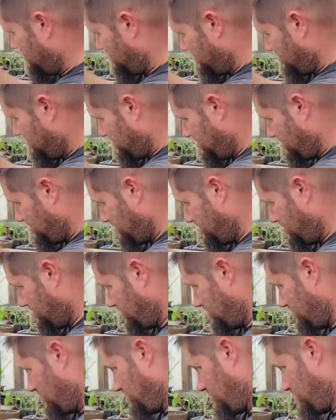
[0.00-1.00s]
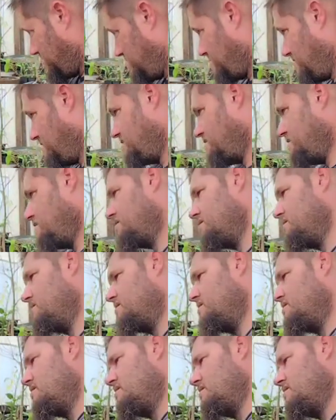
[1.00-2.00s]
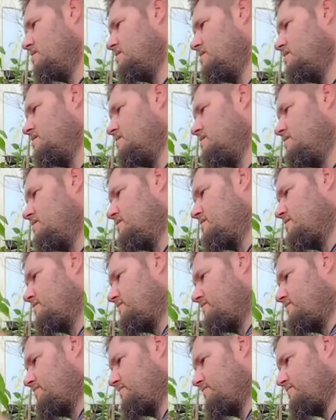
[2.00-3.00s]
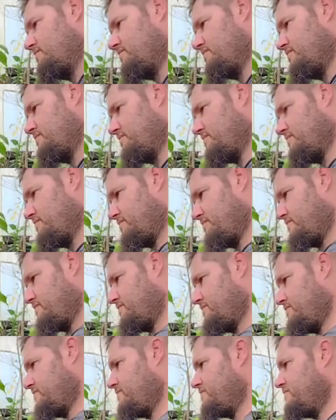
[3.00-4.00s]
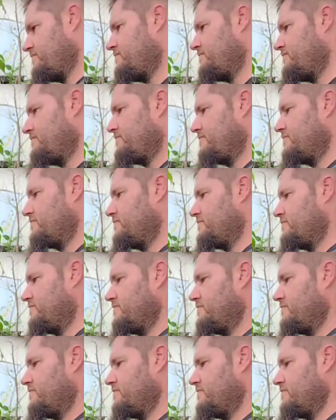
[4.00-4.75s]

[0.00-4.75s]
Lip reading: (silence)